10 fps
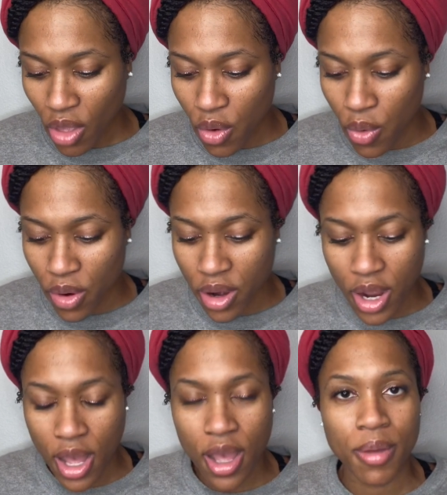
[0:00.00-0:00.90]
or
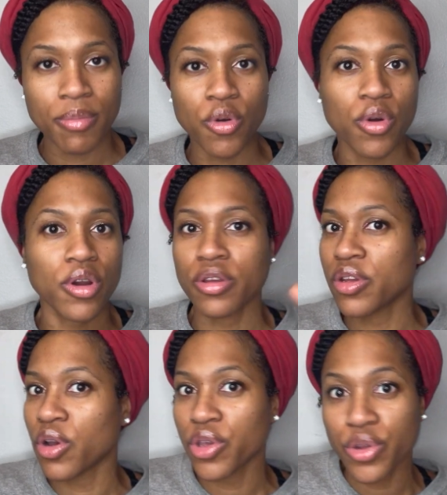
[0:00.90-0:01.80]
um, or you
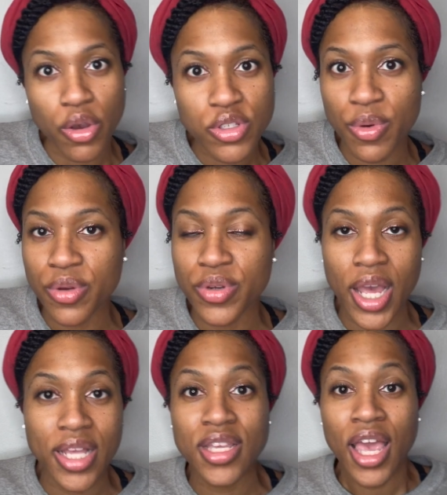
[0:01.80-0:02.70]
know you know someone who
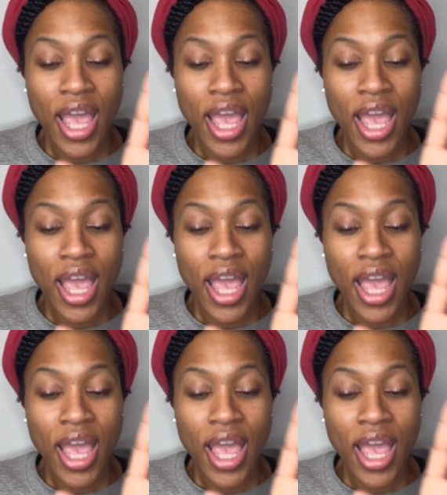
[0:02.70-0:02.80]
does,